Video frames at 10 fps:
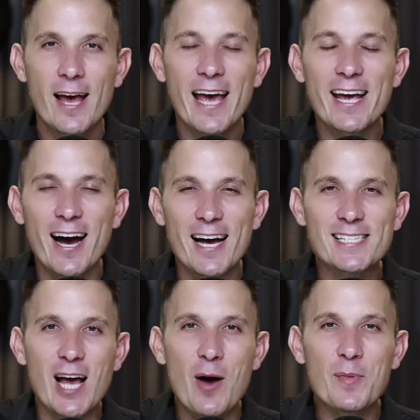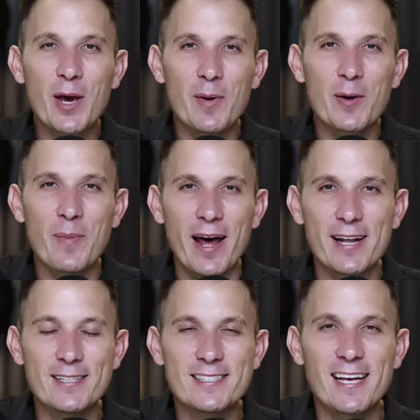Hey guys, I'm Gebhardt
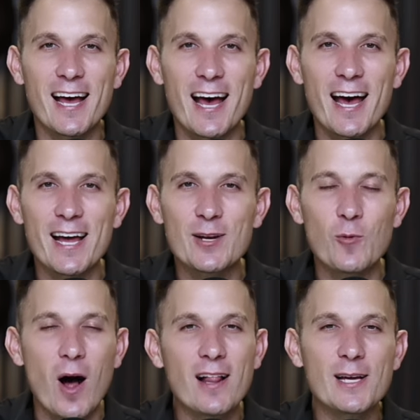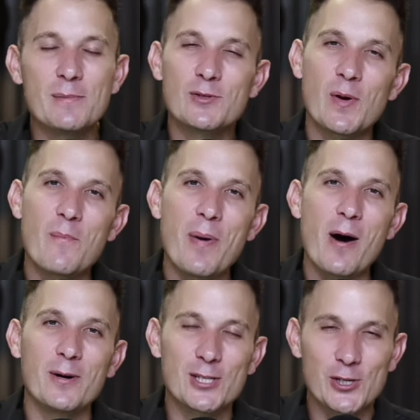Berndt and welcome to
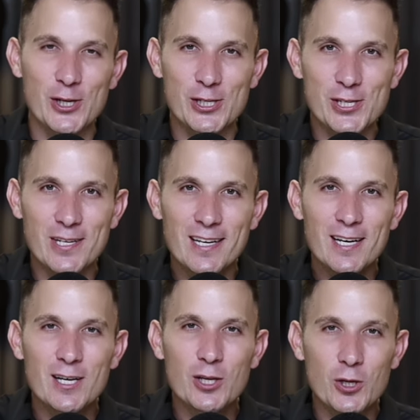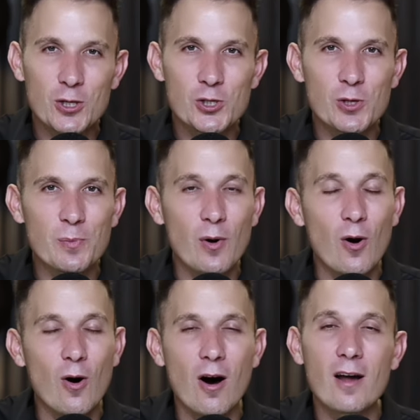Empower Church YouTube
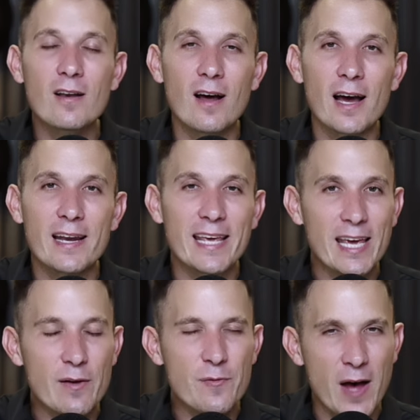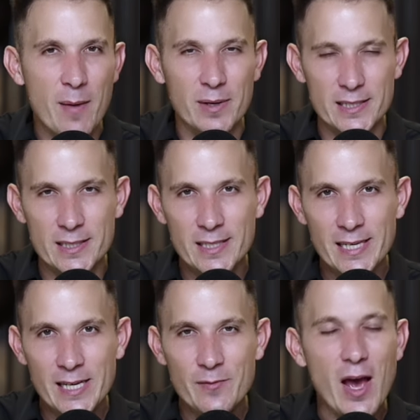or online e-family.
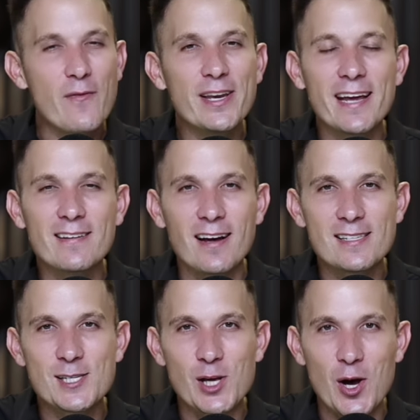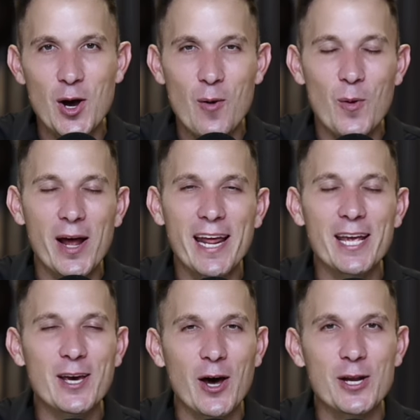If you haven't yet done so, I want to
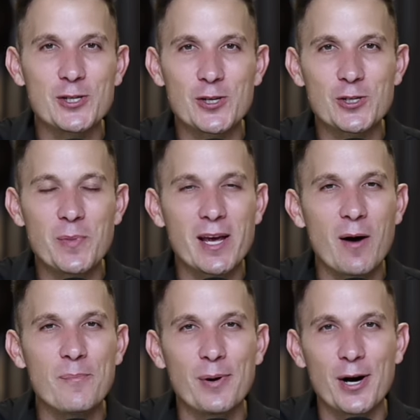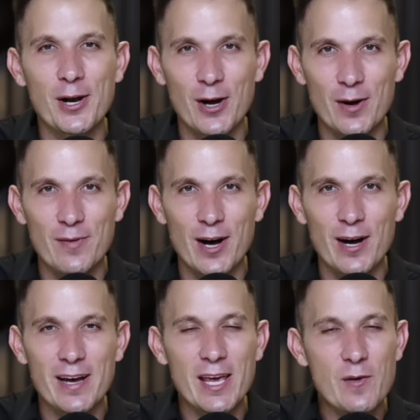encourage you to become part of
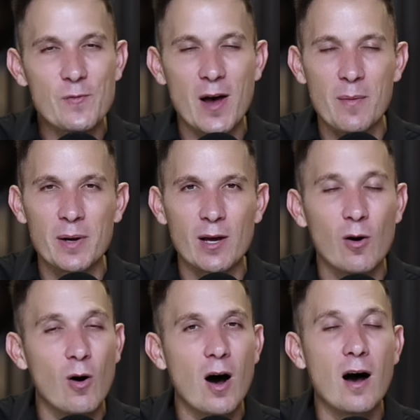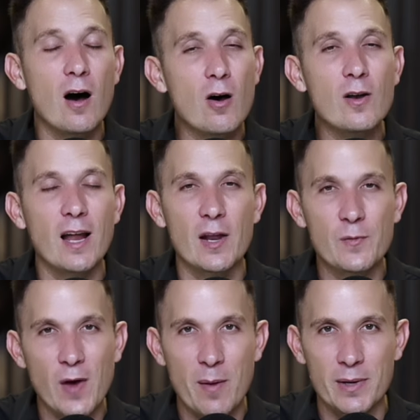our e-family or our online
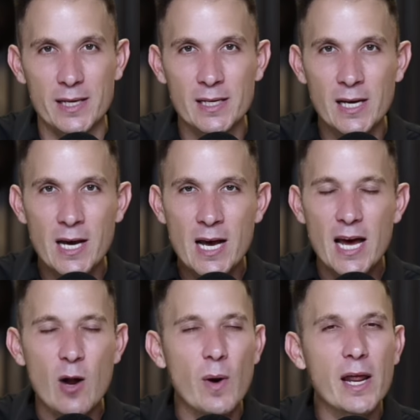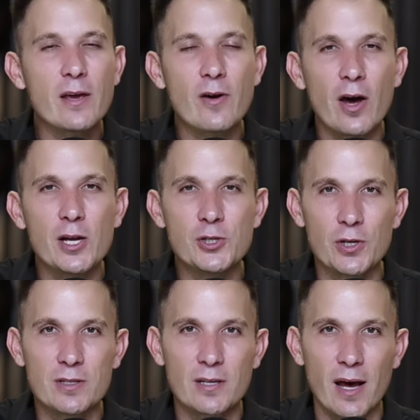family. And I want to encourage you
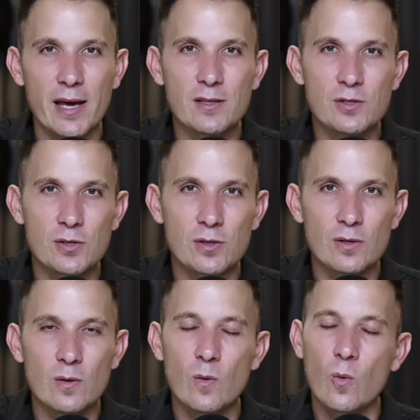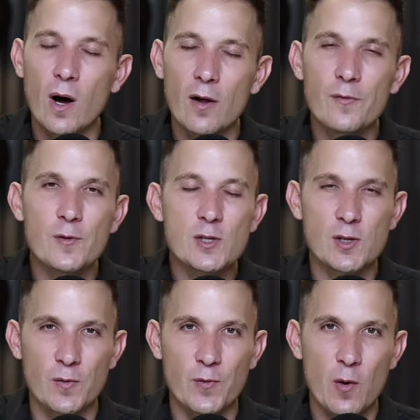today to, well, first
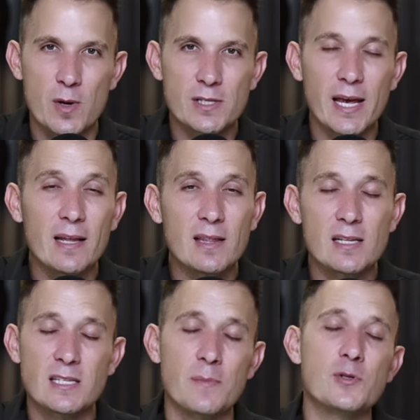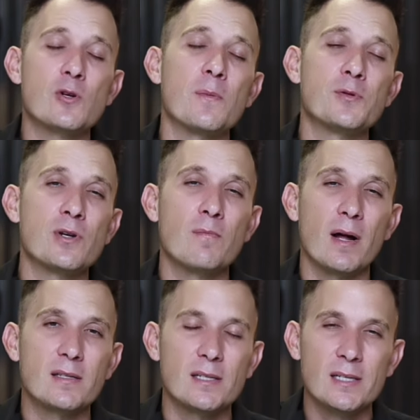and foremost, hit that subscription
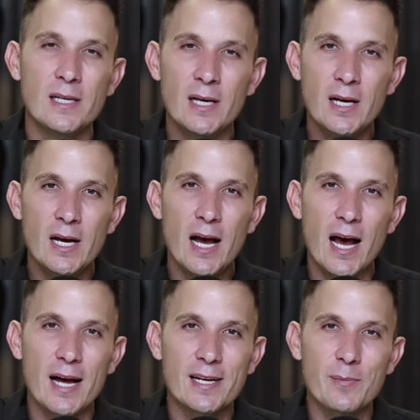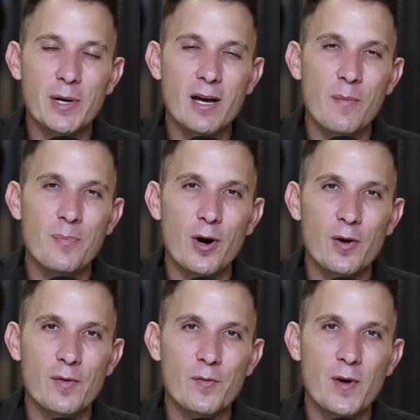button and uh, become part
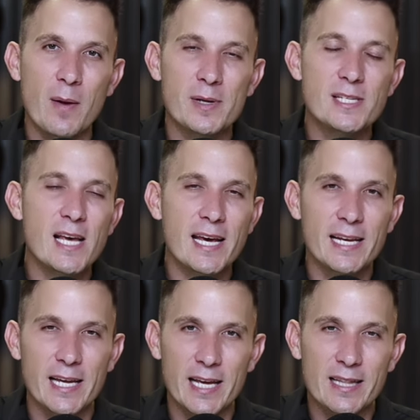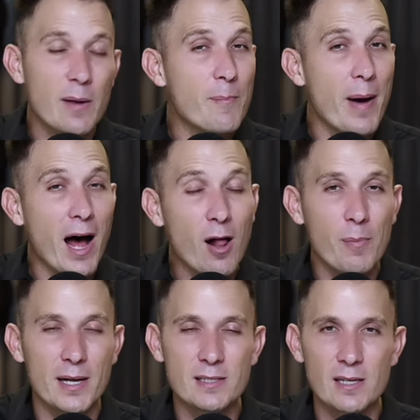of the family. Secondly, hit that bell
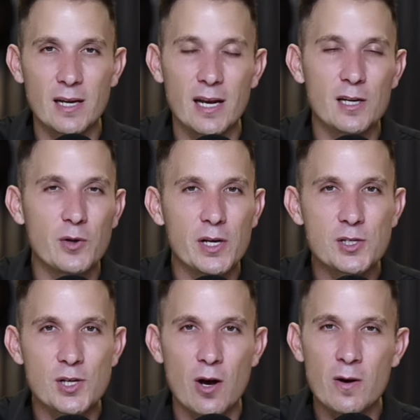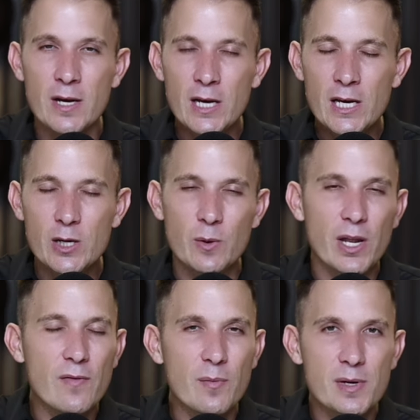button, and in doing so, you will
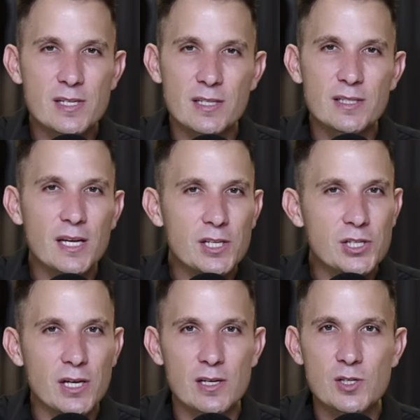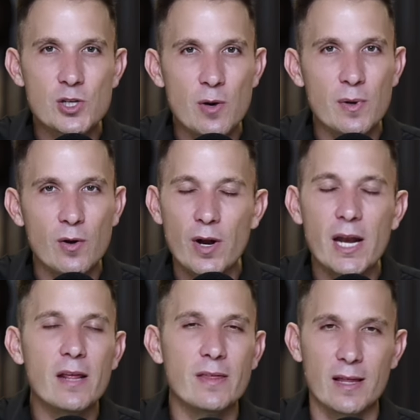never miss a teaching, a sermon, or
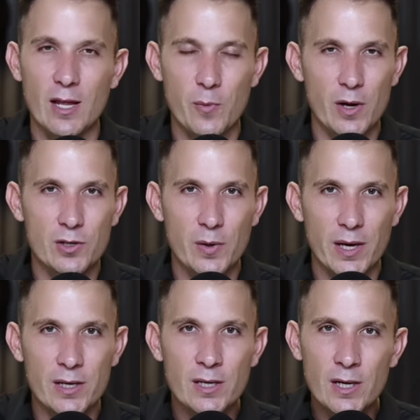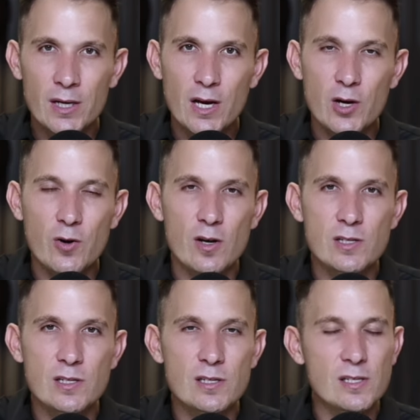anything that we are doing across
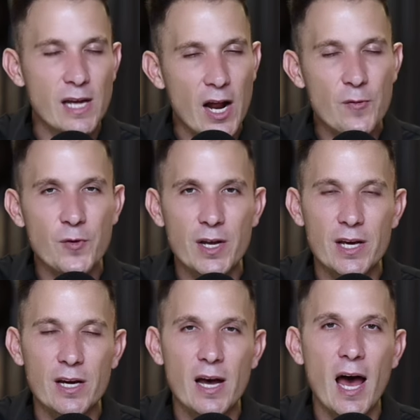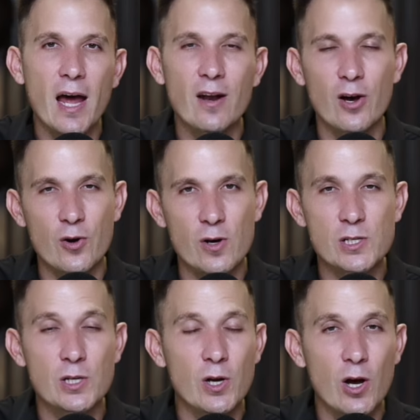South Africa and across
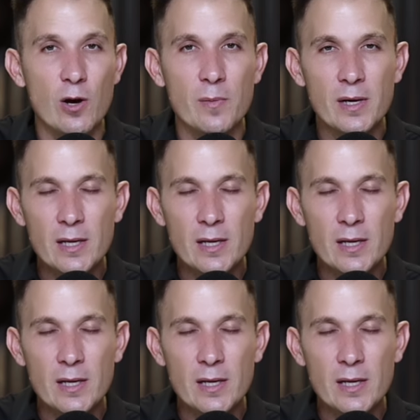the globe.